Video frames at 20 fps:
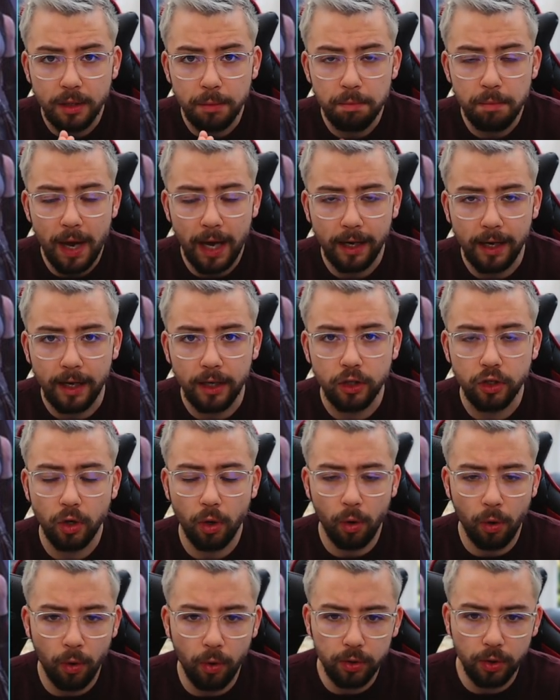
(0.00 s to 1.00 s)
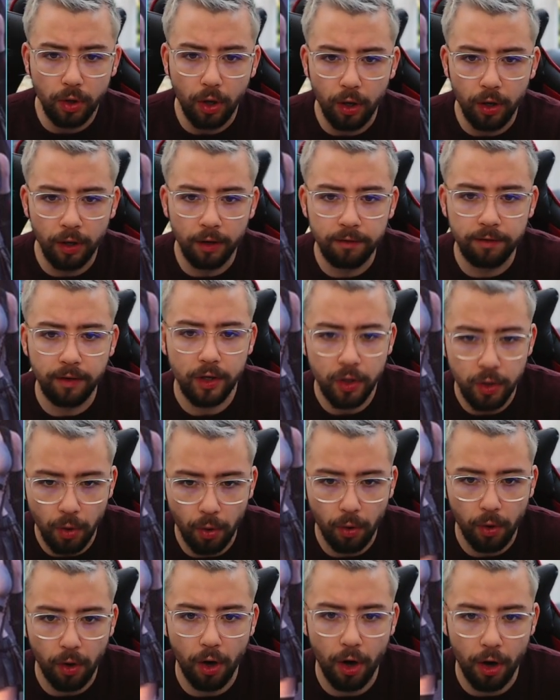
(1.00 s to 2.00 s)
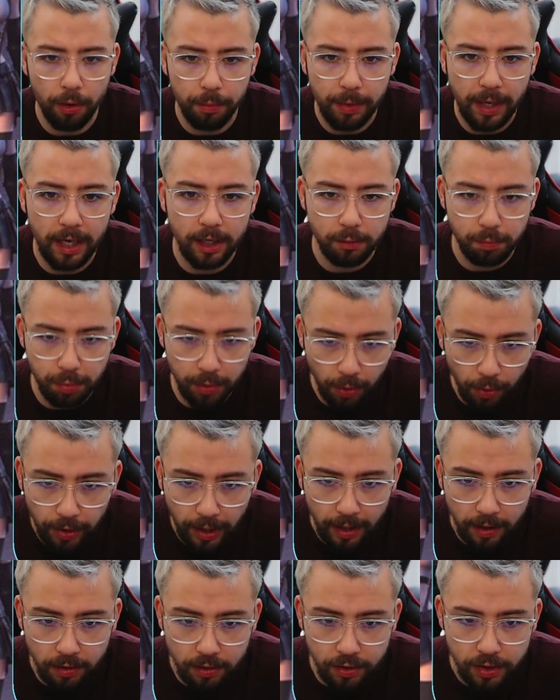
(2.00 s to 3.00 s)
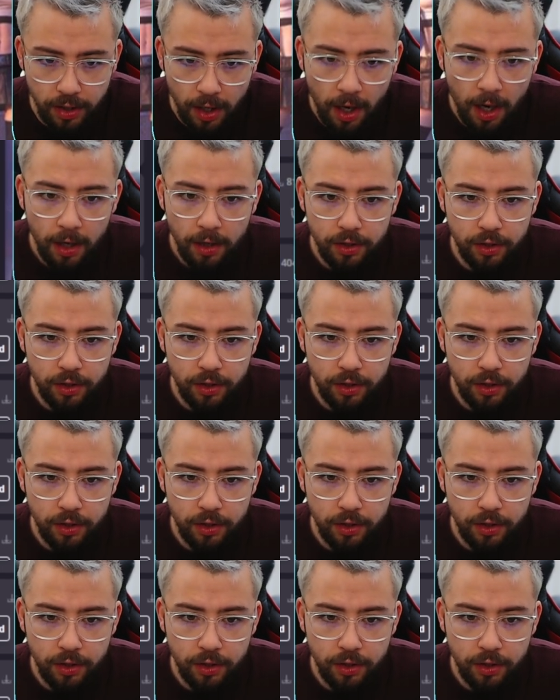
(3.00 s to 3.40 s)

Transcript: to manage all of your OBS plugins.